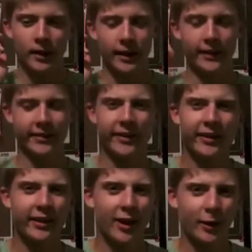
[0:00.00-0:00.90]
And it sounds
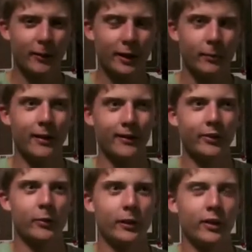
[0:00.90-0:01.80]
like an automated message.
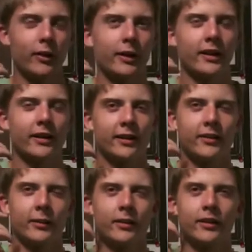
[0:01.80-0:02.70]
I'm like, okay, good.
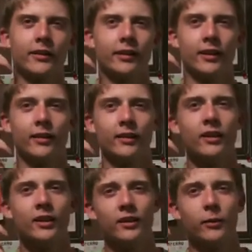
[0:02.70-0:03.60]
So they're just gonna
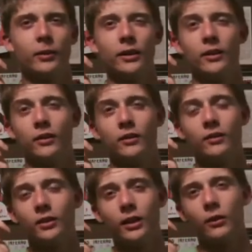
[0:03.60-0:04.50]
tell me to,
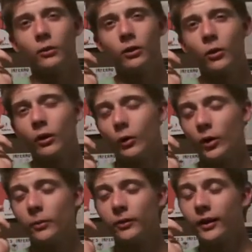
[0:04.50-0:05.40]
go to their
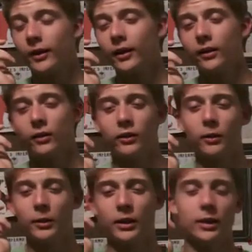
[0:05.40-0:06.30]
website or tell
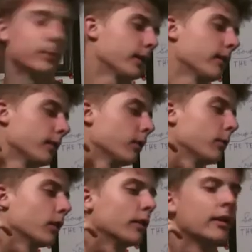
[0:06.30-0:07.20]
me to email them
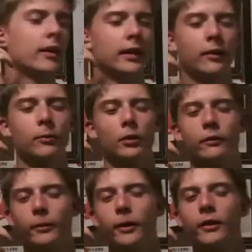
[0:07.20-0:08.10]
or give them their
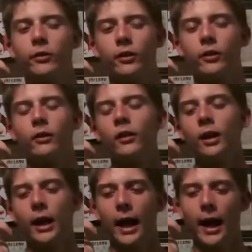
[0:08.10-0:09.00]
information.
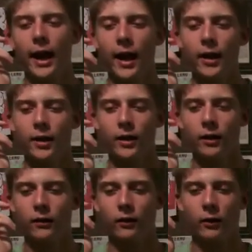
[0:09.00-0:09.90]
And
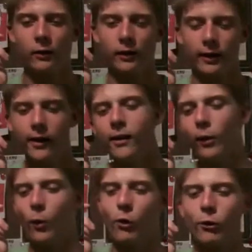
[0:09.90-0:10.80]
so he's like, hey,
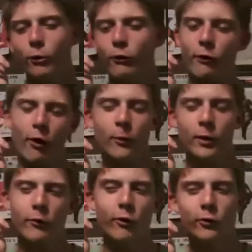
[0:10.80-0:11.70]
welcome to Academy
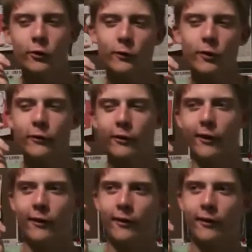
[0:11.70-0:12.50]
of Arts University.